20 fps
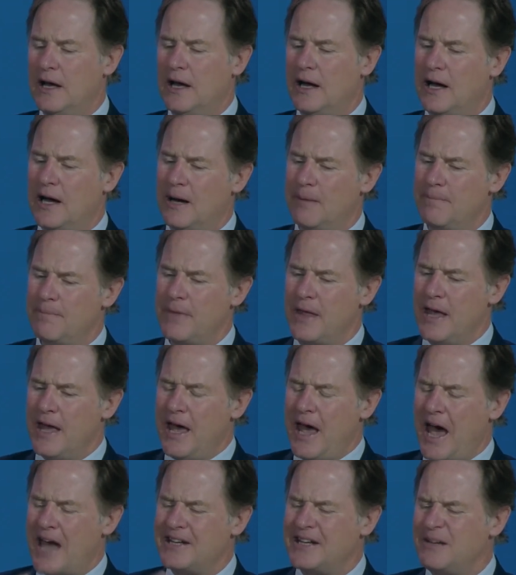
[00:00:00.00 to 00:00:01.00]
Um,
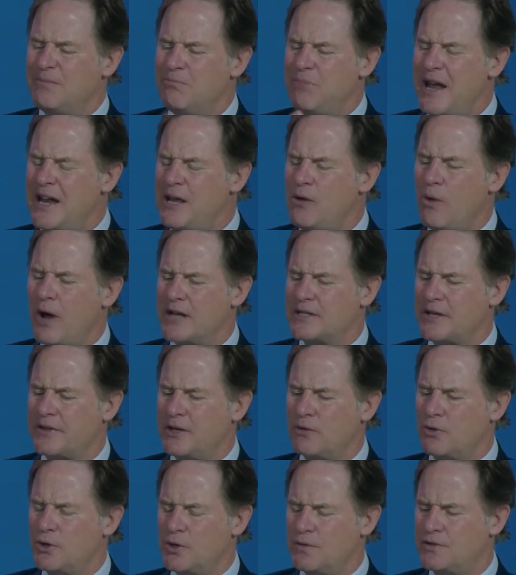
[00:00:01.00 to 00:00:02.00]
and in many ways, I
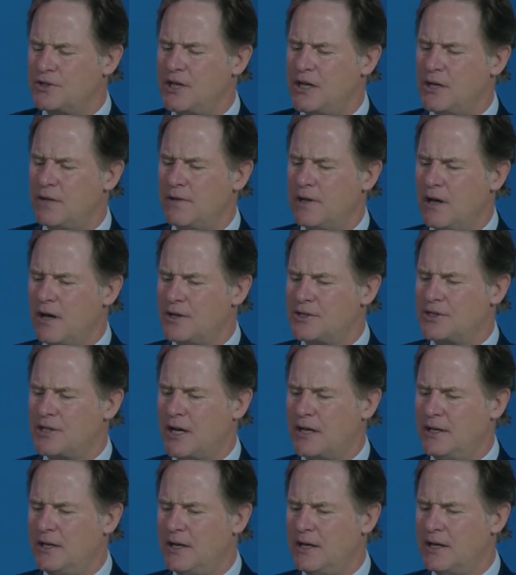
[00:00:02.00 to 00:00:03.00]
think what you've seen over the last
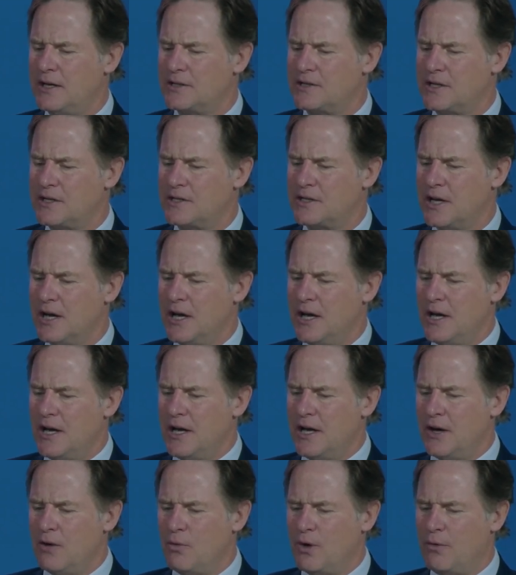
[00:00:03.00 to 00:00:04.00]
10 years is
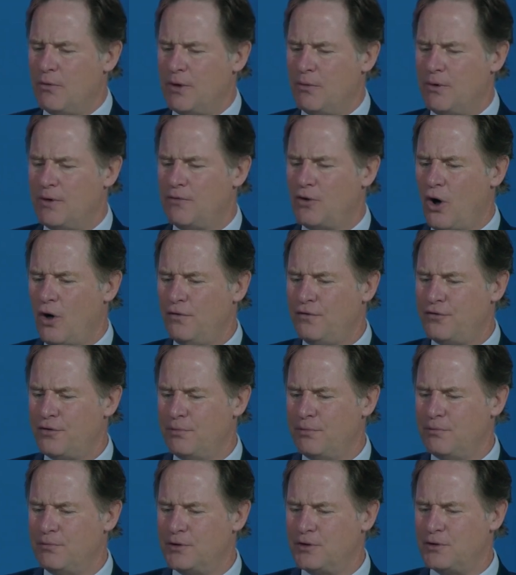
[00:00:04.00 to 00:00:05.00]
we, we, we've gone
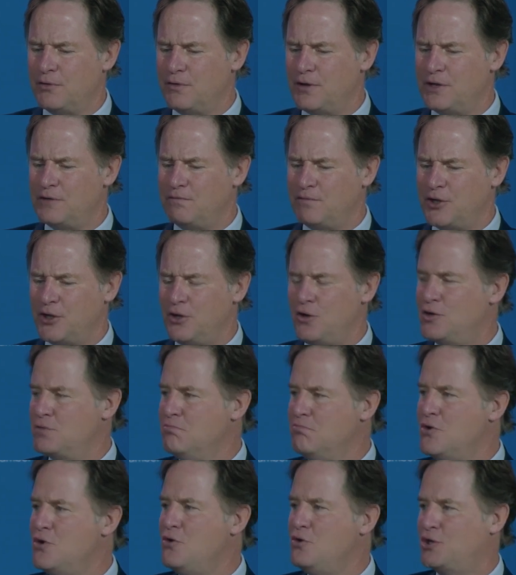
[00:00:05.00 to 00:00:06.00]
from sort of this huge
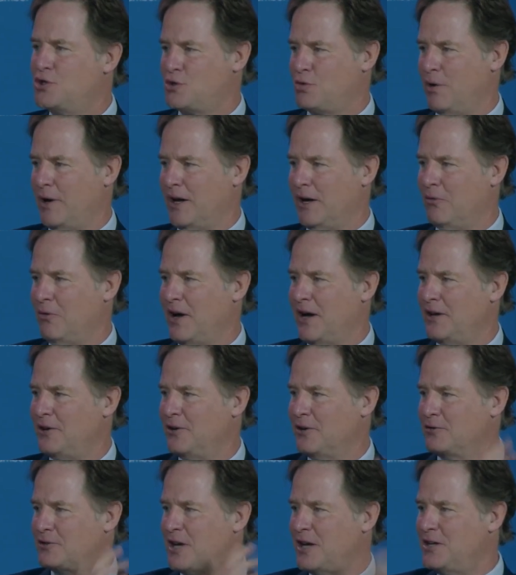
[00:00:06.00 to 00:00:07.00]
mood swing where, you
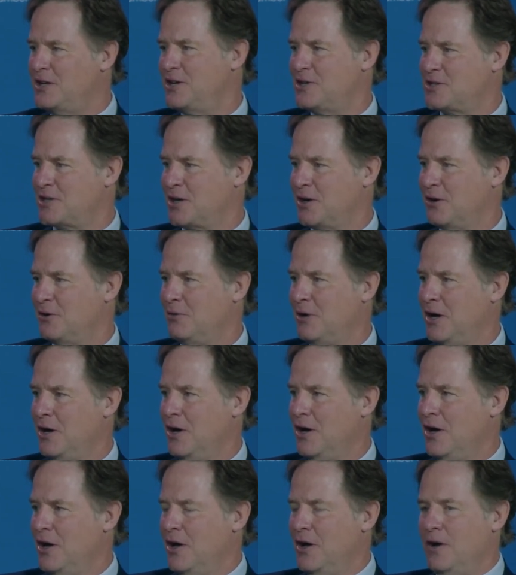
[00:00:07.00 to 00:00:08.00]
know, 10 years ago,
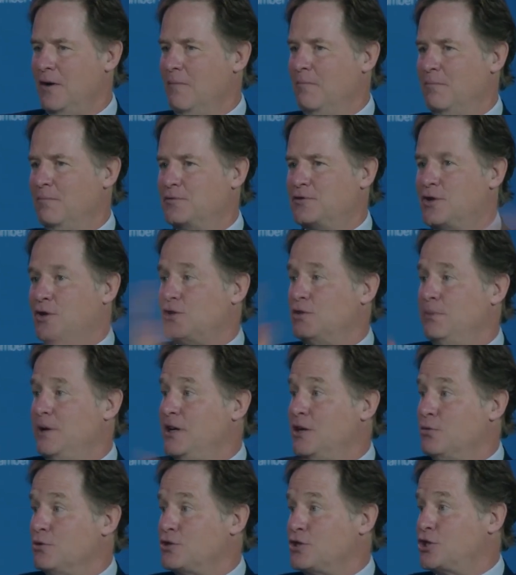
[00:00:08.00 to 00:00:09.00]
social
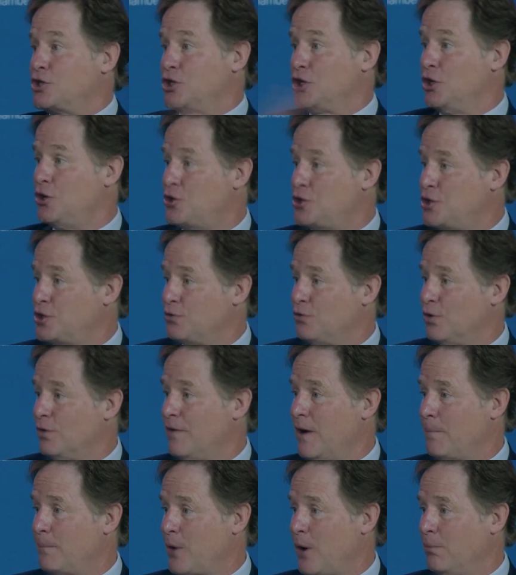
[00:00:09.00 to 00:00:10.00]
media was the solution to all of
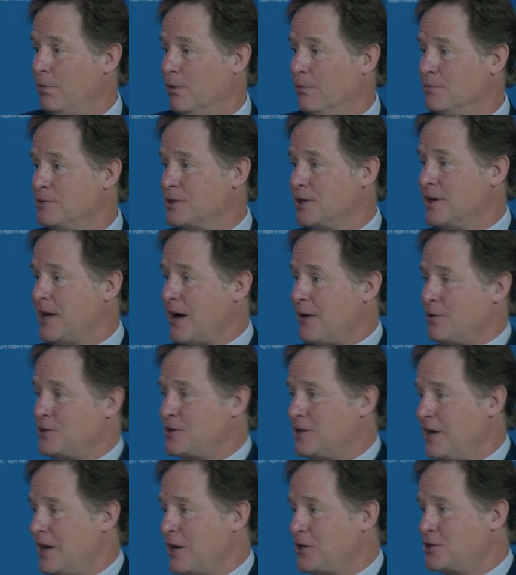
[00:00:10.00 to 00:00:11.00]
our problems, and now it's
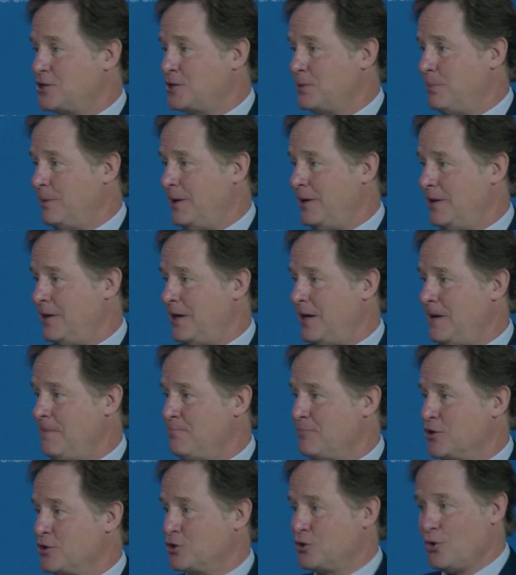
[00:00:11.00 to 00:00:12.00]
alleged to be the
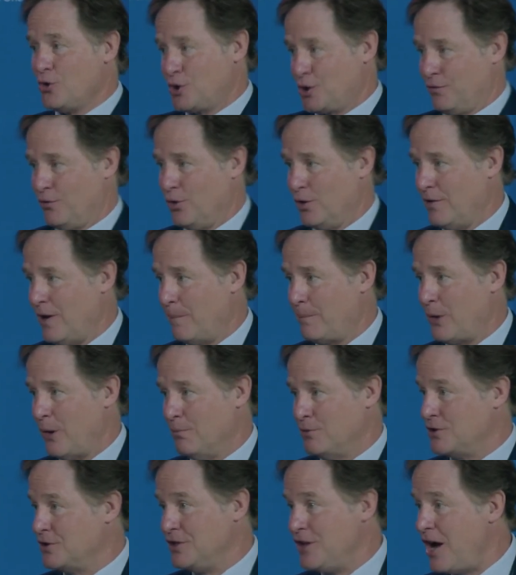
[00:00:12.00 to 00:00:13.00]
source of all of our
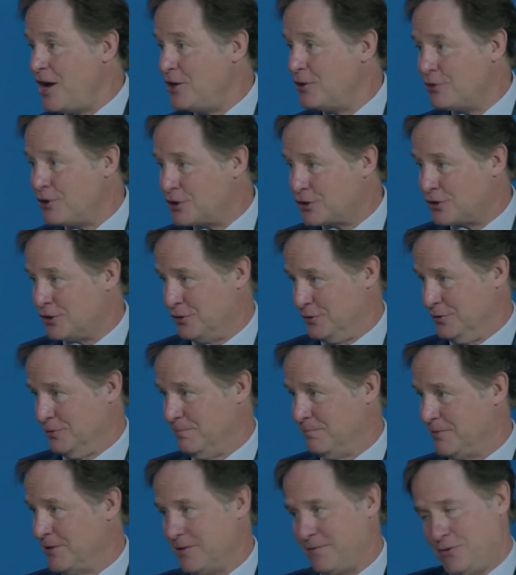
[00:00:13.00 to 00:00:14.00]
problems. Neither are true,
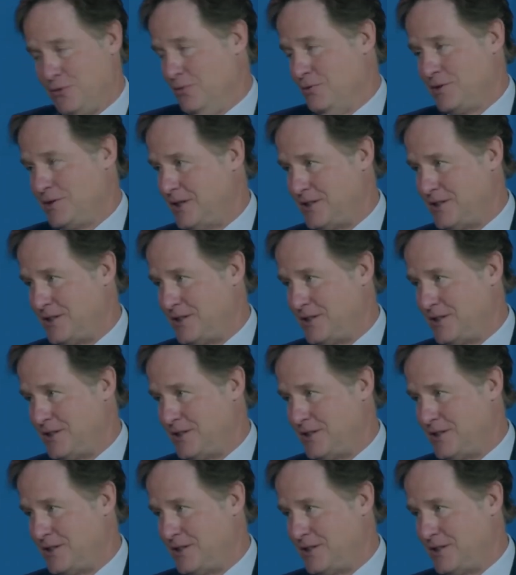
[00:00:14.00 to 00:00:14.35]
of course.